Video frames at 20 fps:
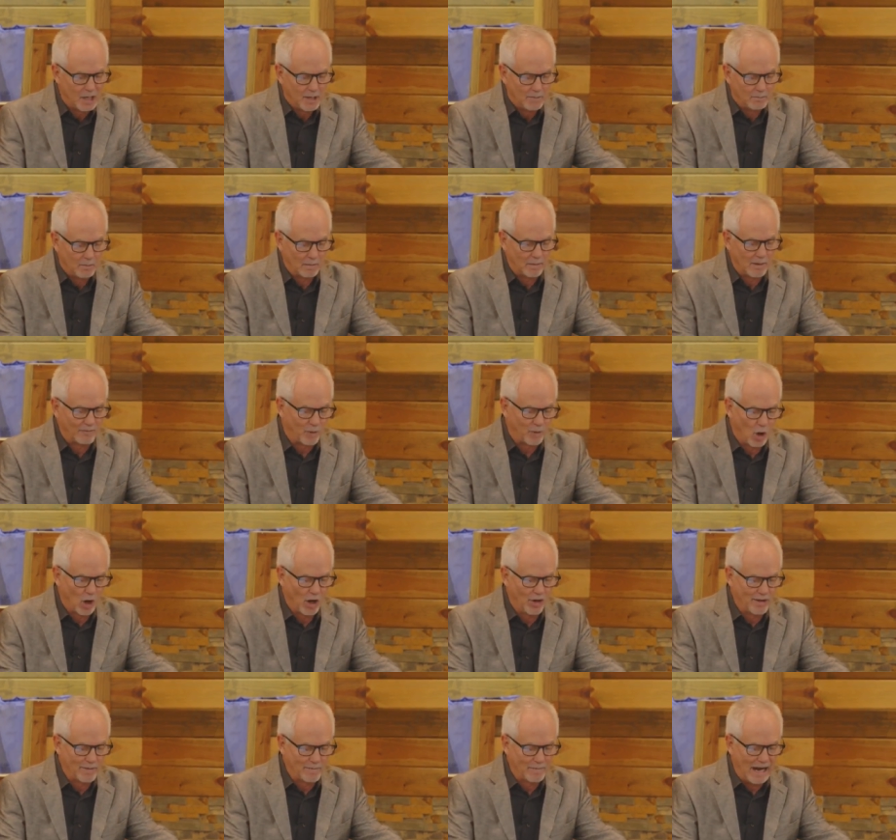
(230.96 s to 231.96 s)
But before
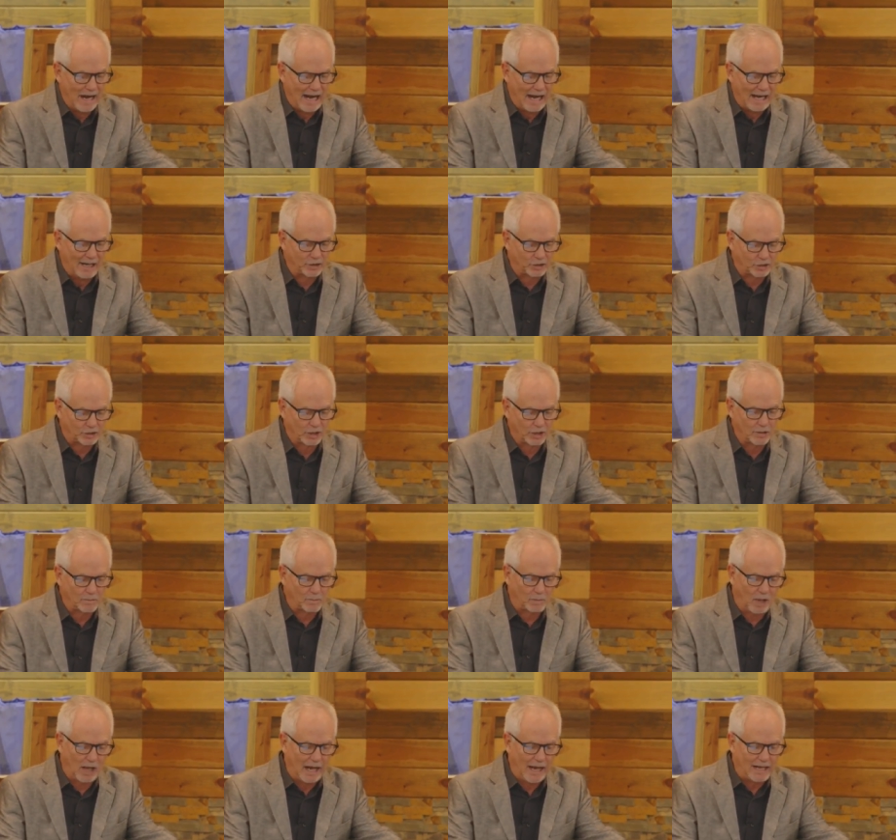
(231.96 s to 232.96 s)
the marriage took
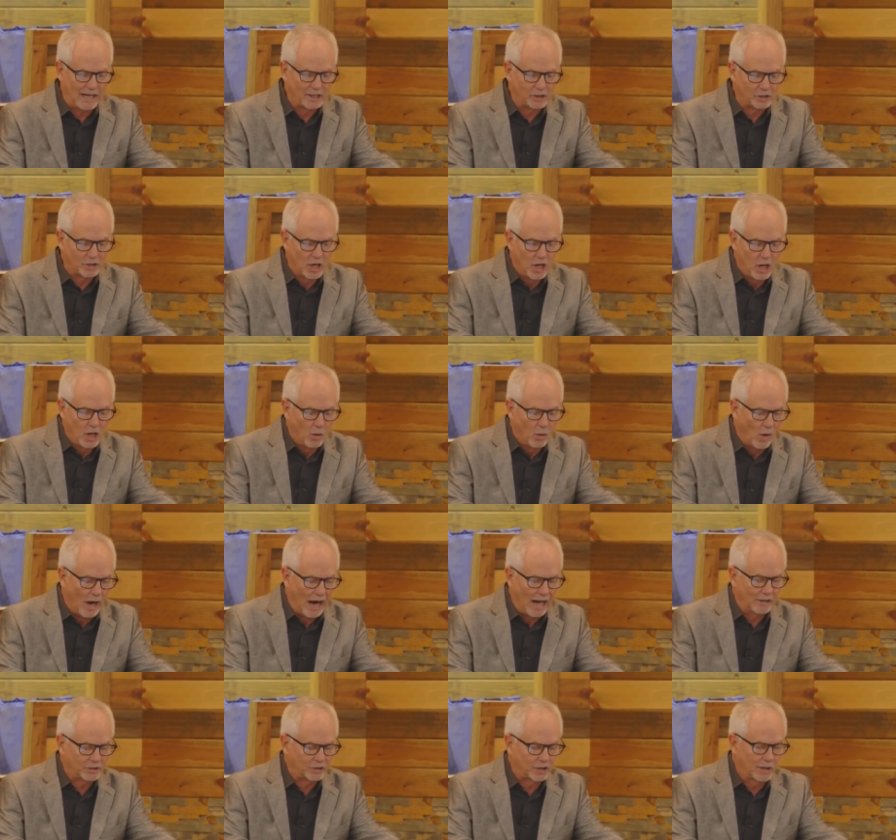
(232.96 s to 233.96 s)
place,
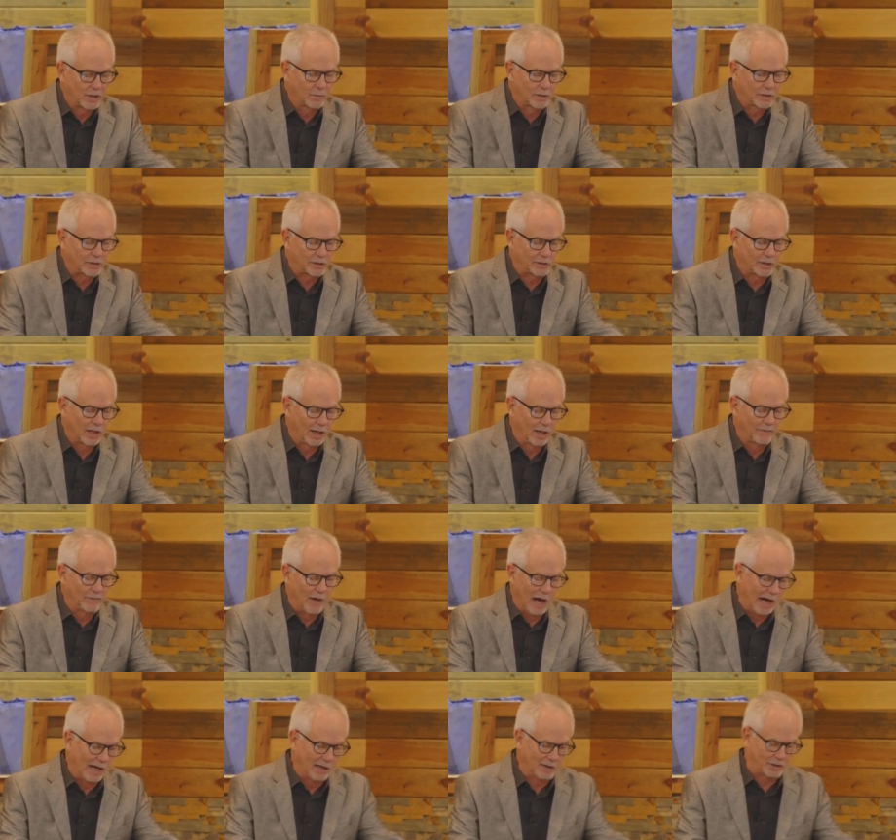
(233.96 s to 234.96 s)
while she was still a
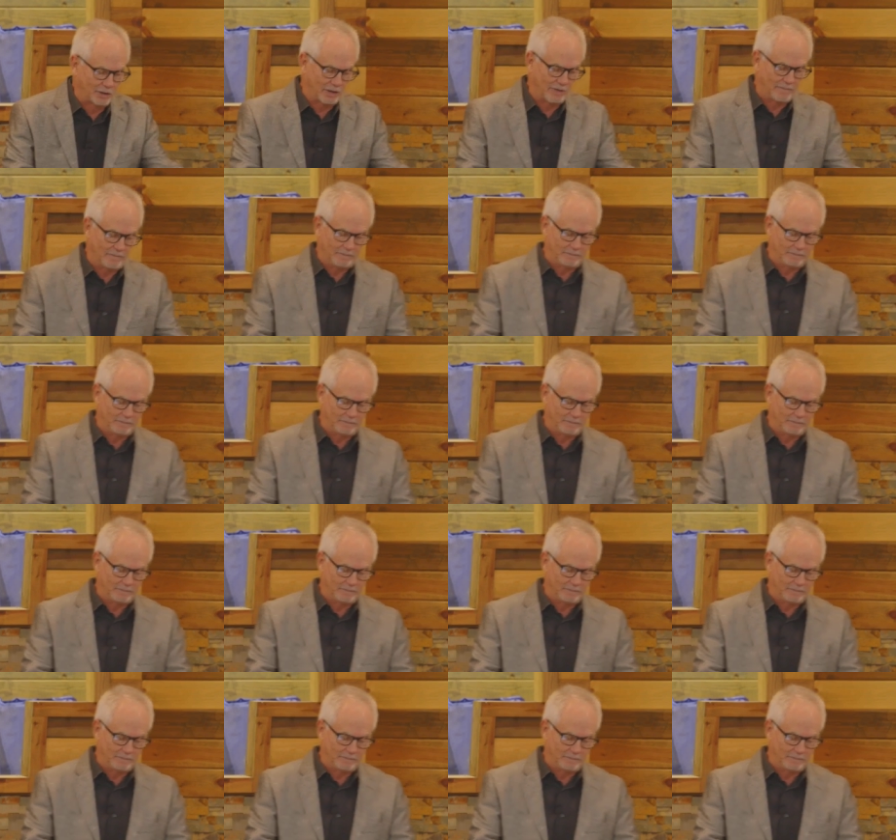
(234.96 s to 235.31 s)
virgin,